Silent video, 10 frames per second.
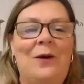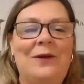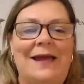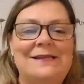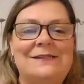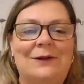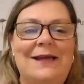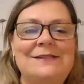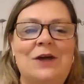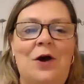Okay, so
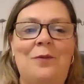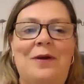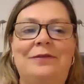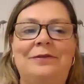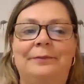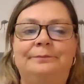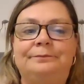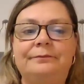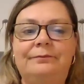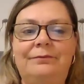let's go with
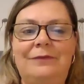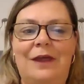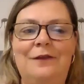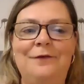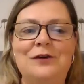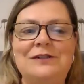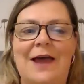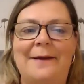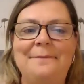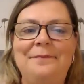the first
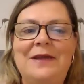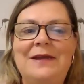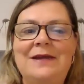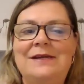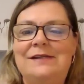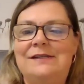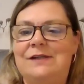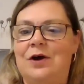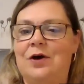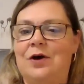line.
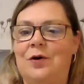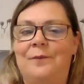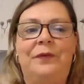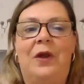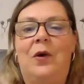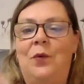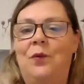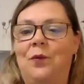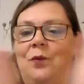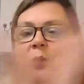So
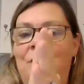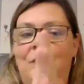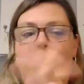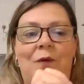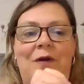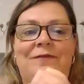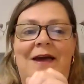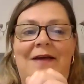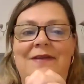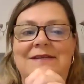we've
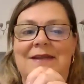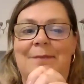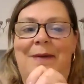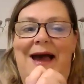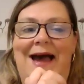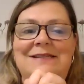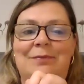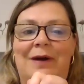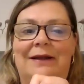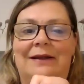done these in the
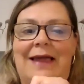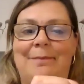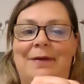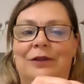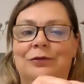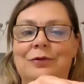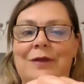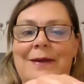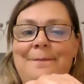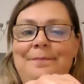past by clapping
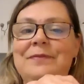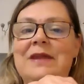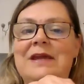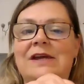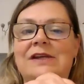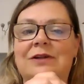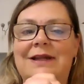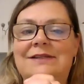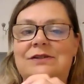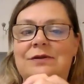through them. So
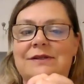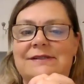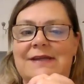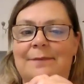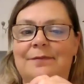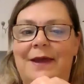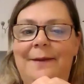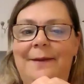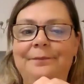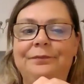let's do the same
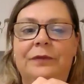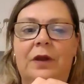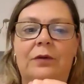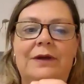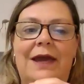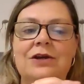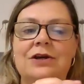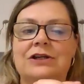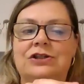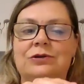thing. Okay,
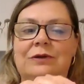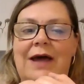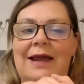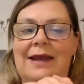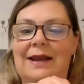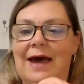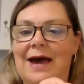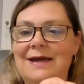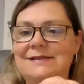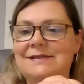you can do la la
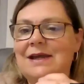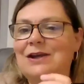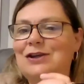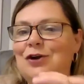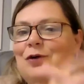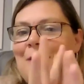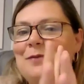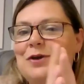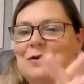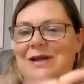las. You're
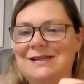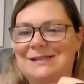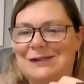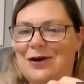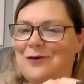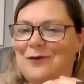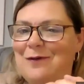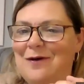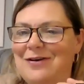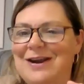all muted, so
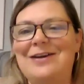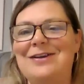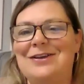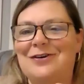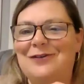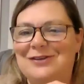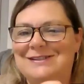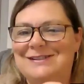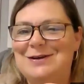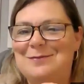we won't hear you.
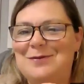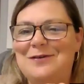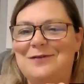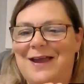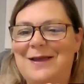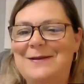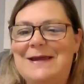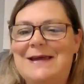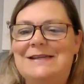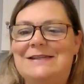We'll see you
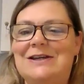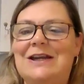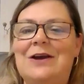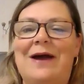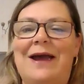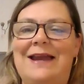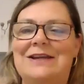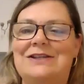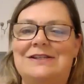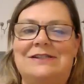moving. So you can go
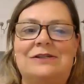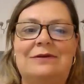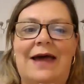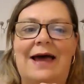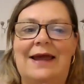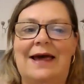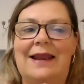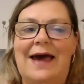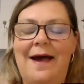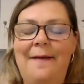ahead and just do la la
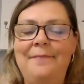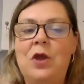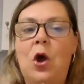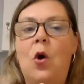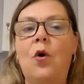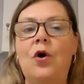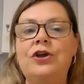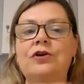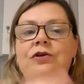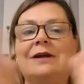la,
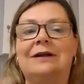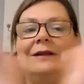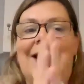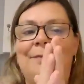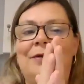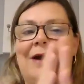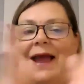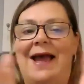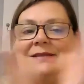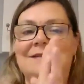or you can clap your
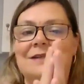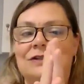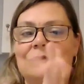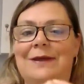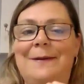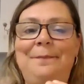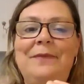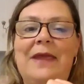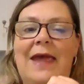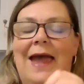hands and do them
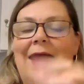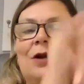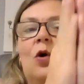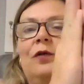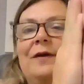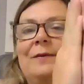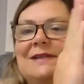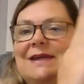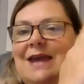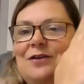and hold them
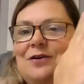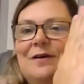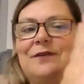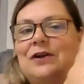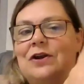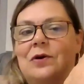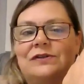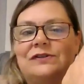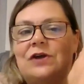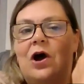together if the
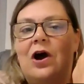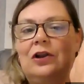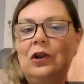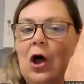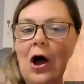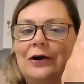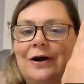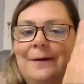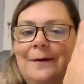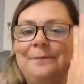notes are longer,